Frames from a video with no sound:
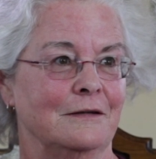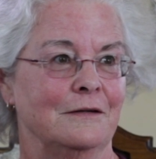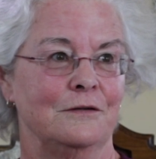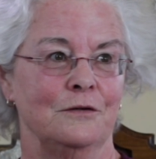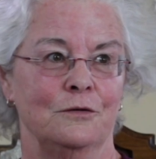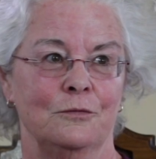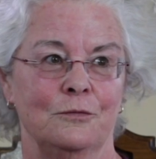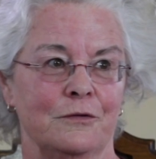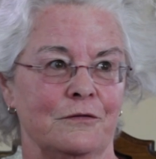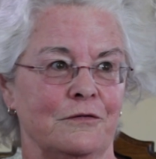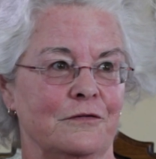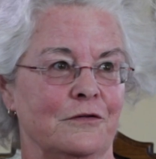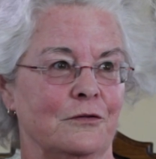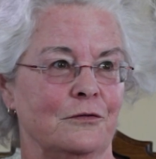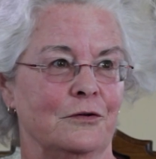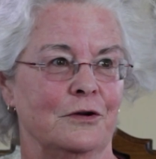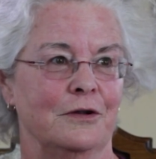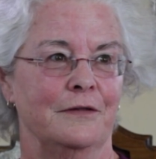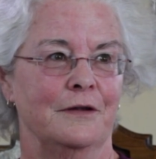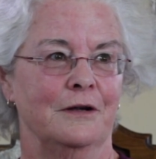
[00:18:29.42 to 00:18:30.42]
do with
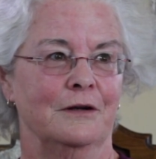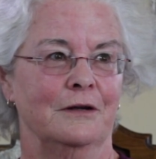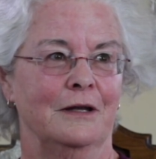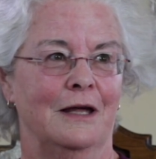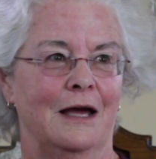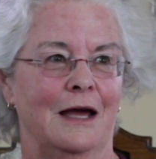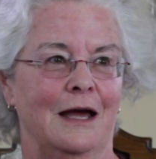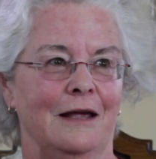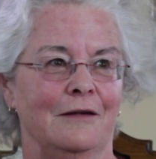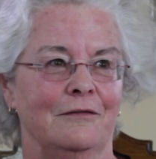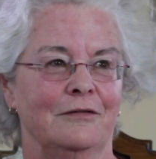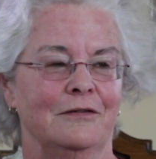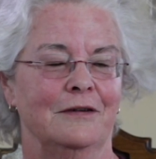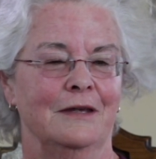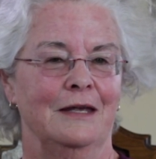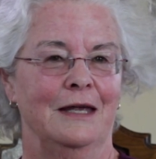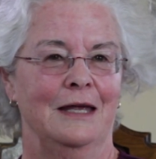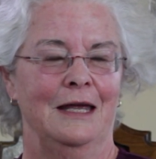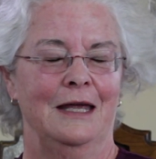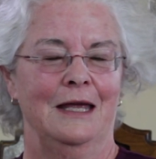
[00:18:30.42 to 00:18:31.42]
food in their
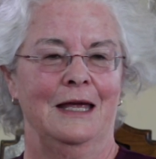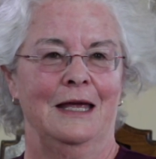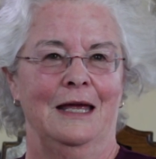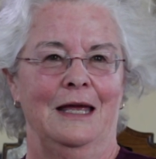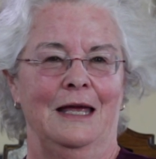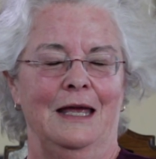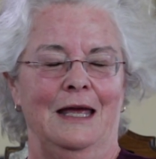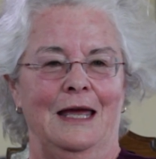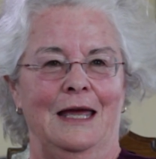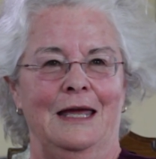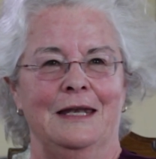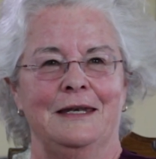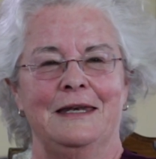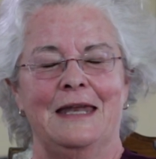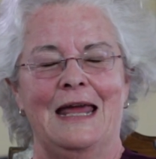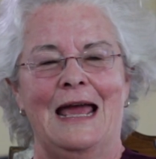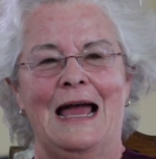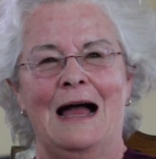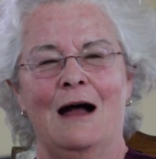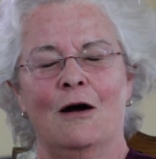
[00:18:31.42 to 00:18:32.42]
lives. And
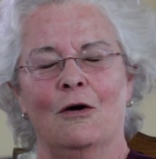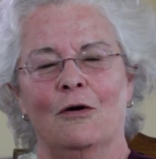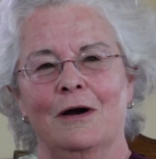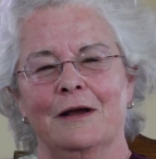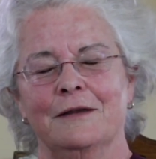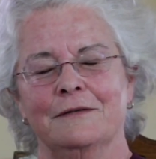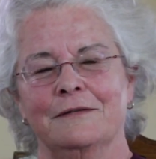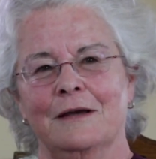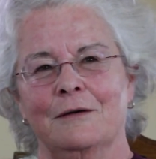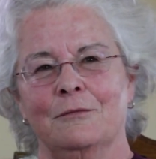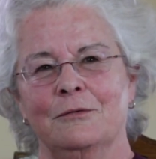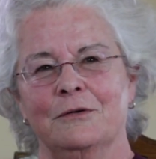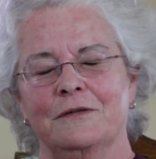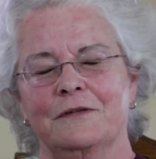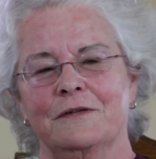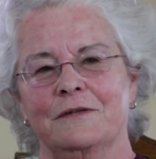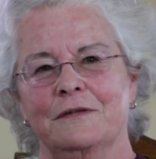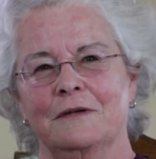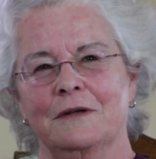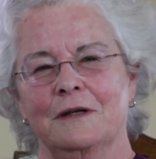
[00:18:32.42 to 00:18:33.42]
now, as I
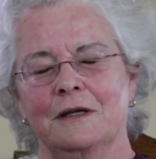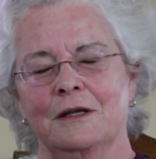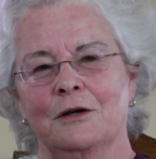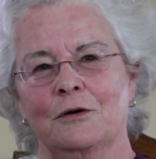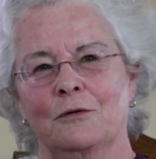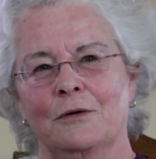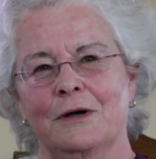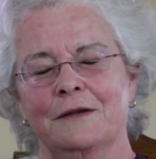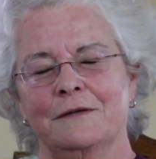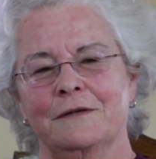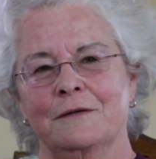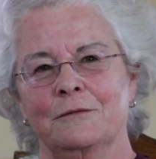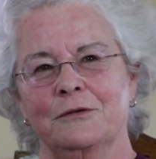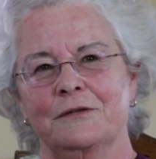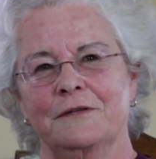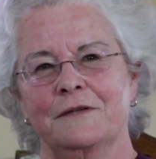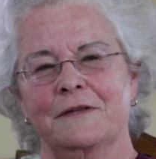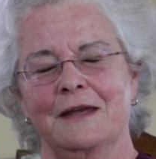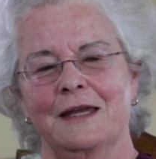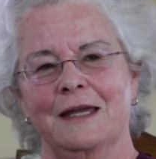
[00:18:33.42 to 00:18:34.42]
was
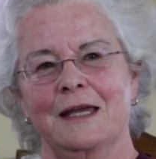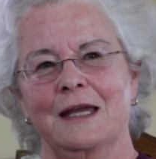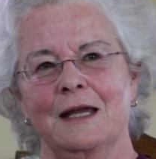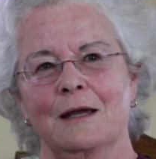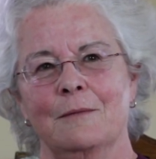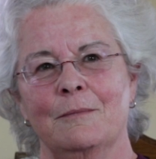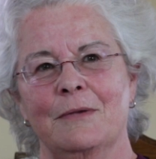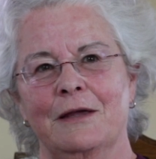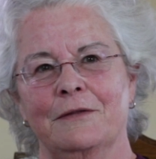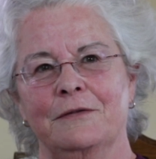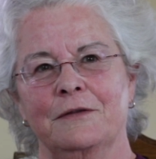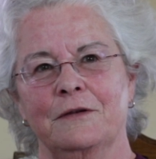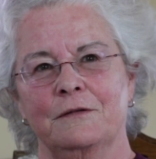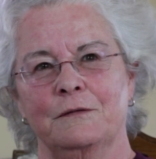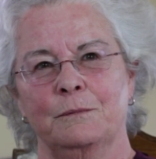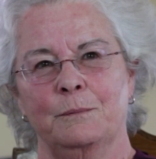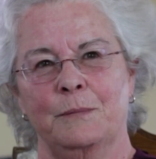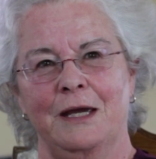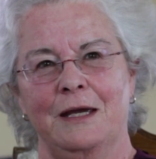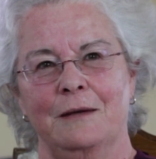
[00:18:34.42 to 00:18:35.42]
thinking about
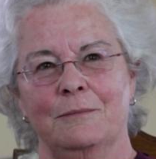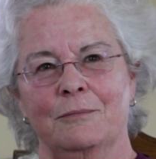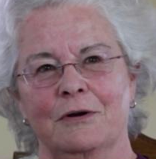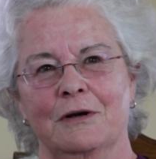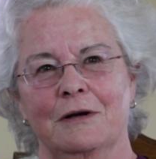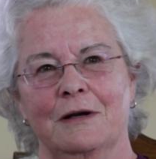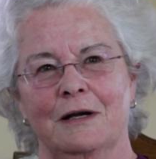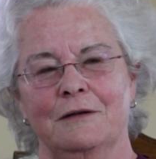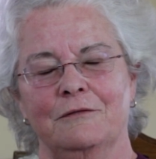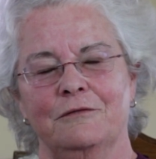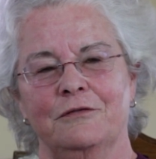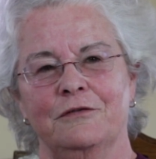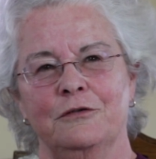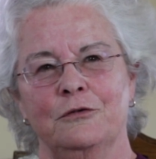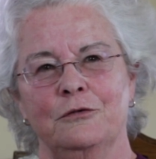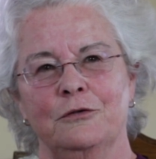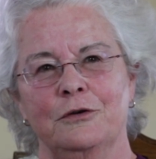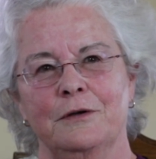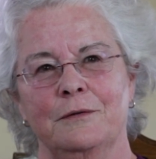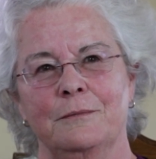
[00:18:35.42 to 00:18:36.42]
this paper on
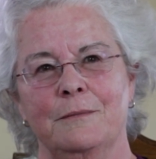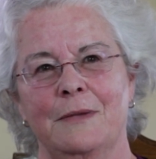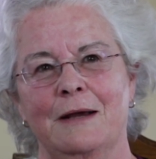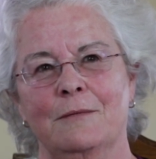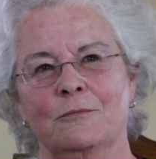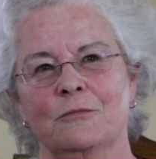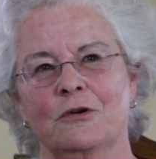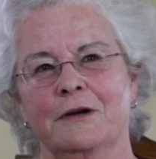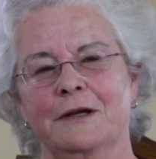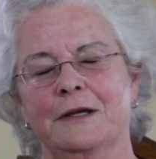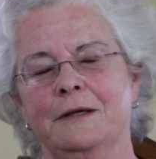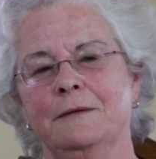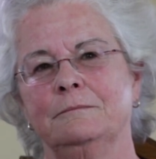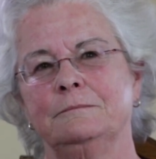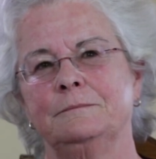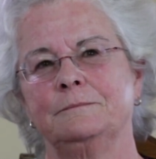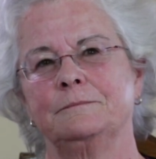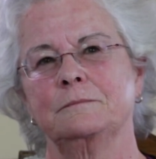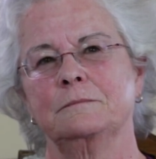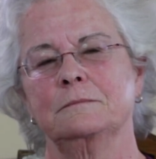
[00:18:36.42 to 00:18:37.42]
food and memory,
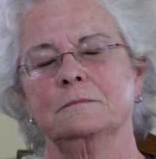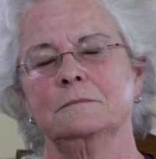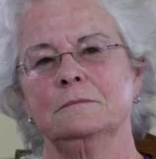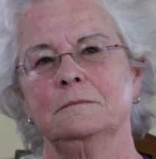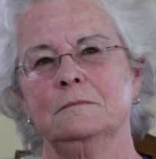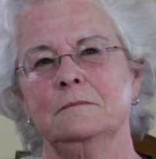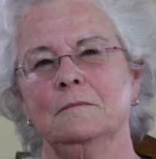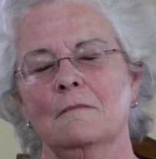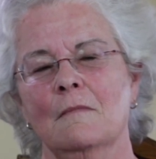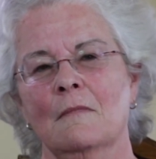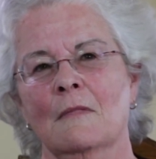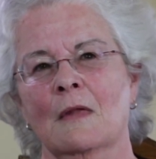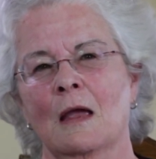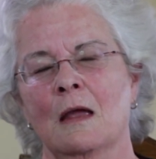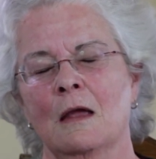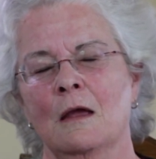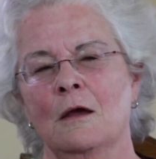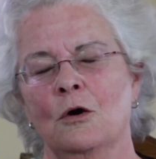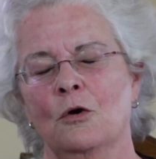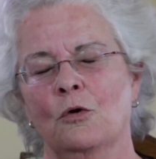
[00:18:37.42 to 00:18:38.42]

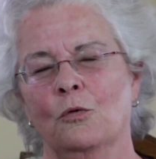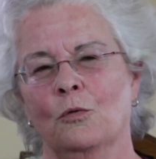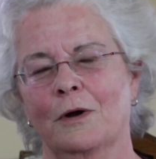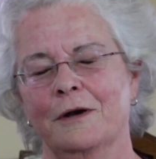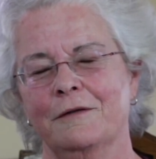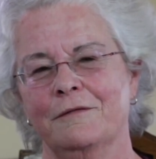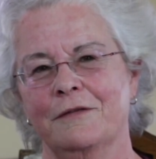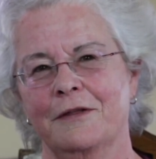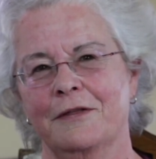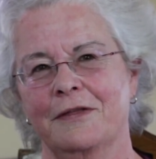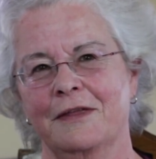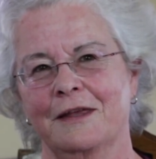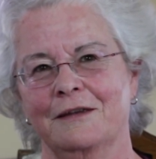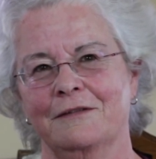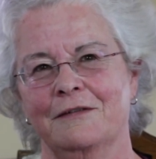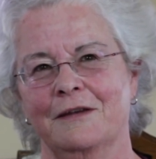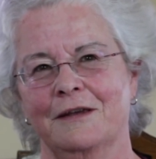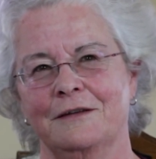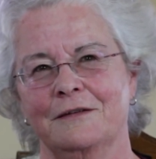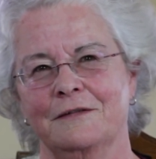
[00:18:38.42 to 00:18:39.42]
one of the
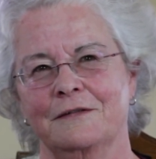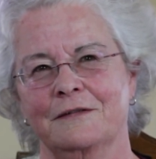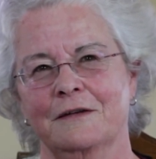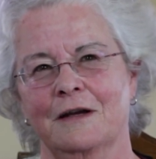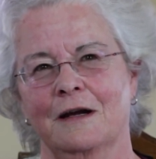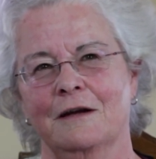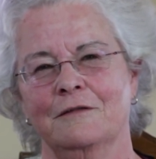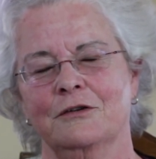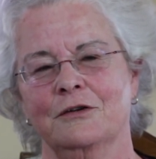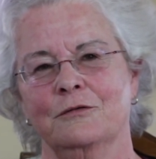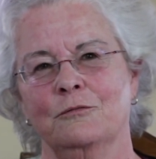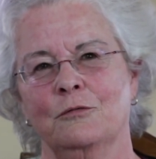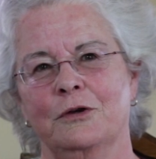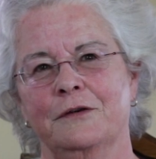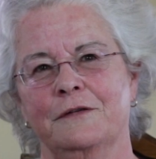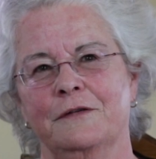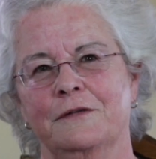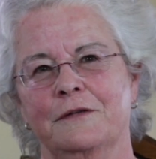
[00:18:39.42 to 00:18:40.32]
things I discovered was